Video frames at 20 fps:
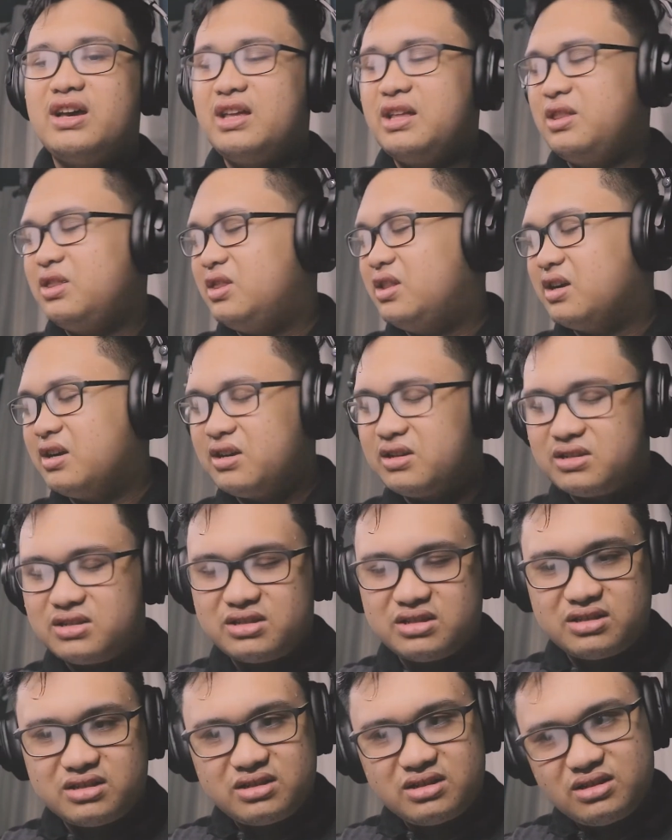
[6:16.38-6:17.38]

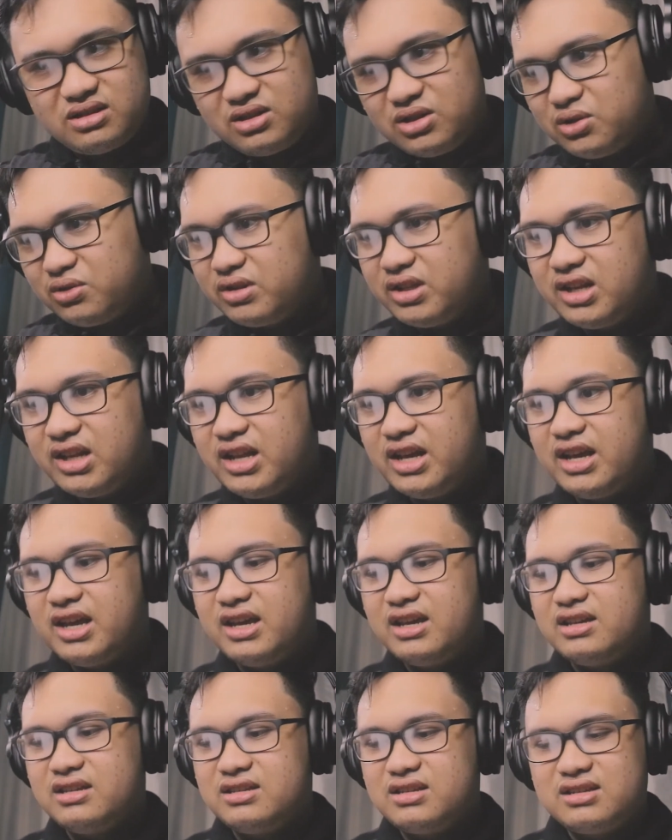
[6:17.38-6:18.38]
There's no
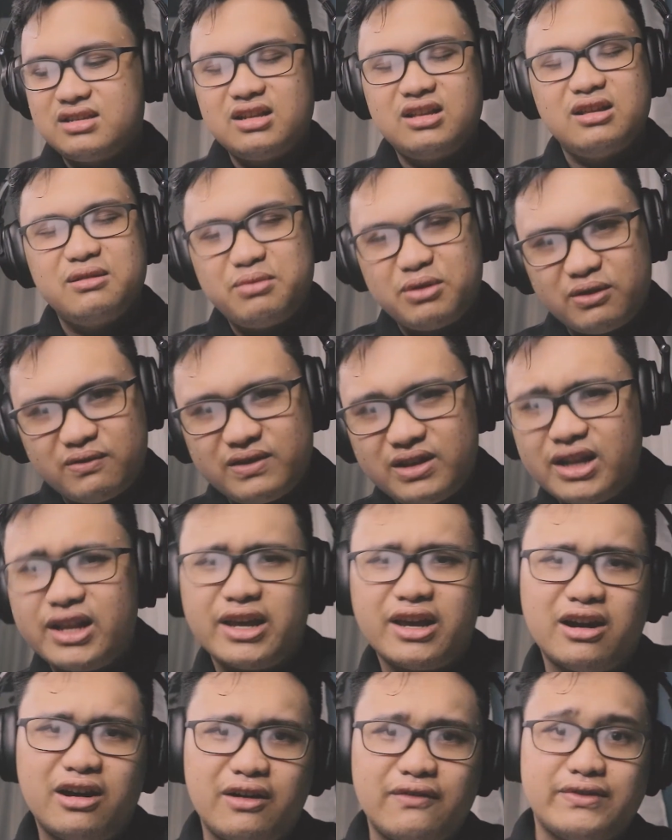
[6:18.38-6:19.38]
delay, just a little bit of
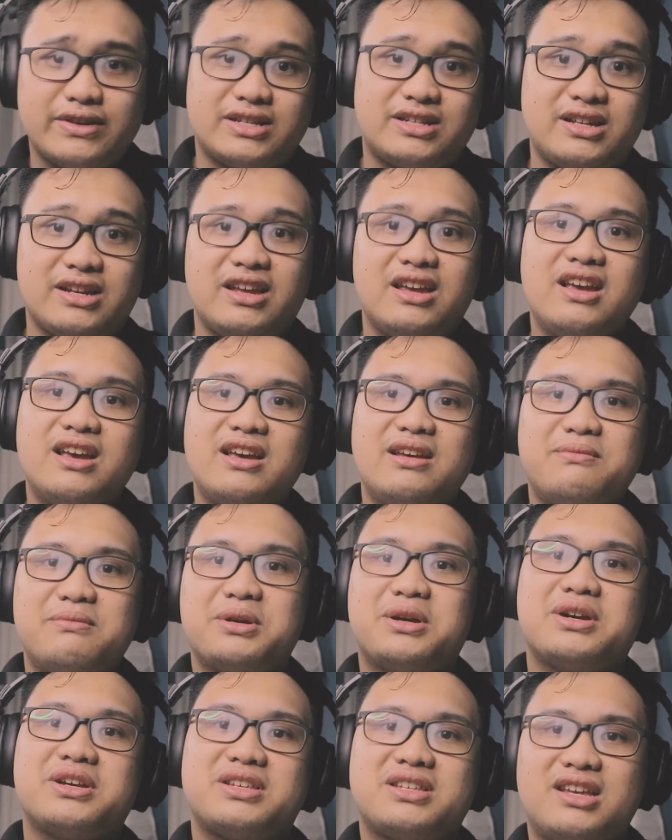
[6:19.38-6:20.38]
delay, obviously,
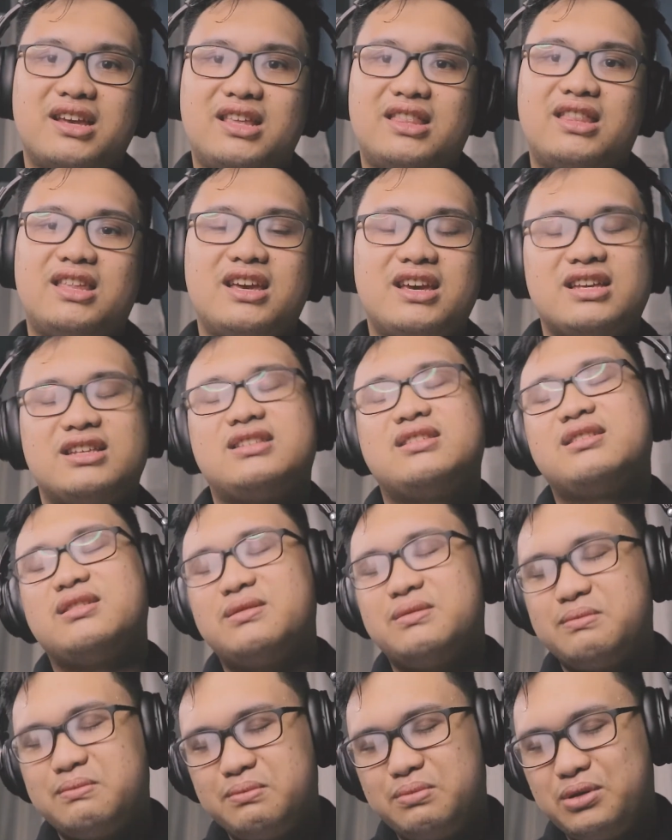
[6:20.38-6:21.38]
because it is
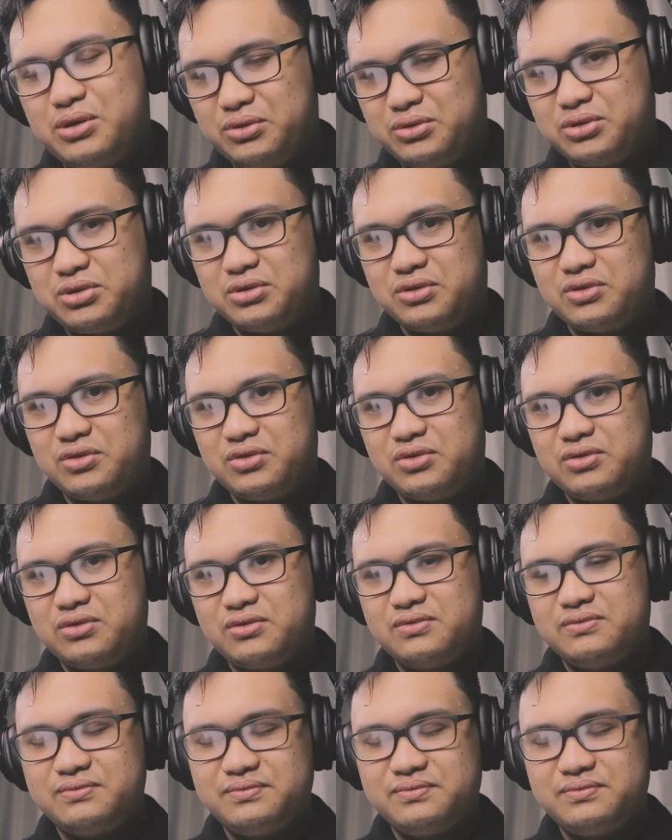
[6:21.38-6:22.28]
Bluetooth.